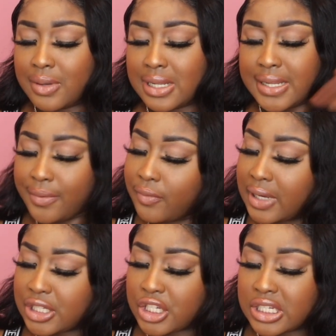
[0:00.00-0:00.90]
in a different
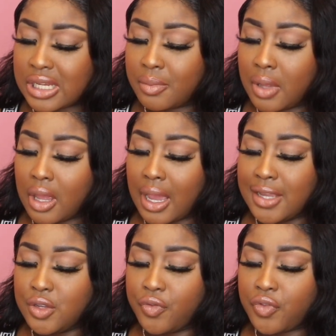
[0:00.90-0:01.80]
relationship
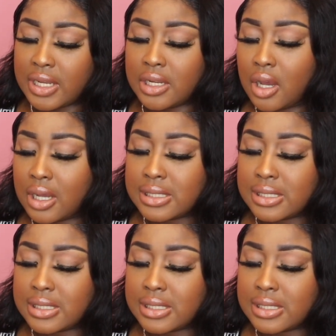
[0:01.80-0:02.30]
and you find it hard